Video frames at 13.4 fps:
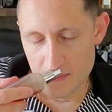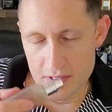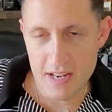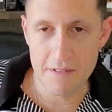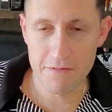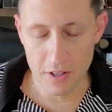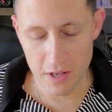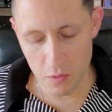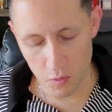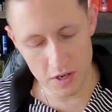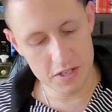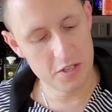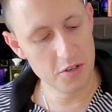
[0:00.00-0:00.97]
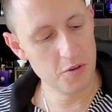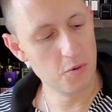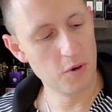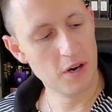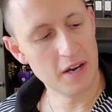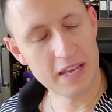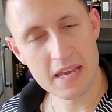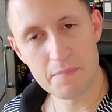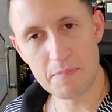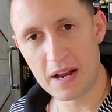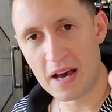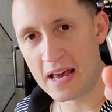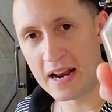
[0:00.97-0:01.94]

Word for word: definitely one to uh, keep an eye.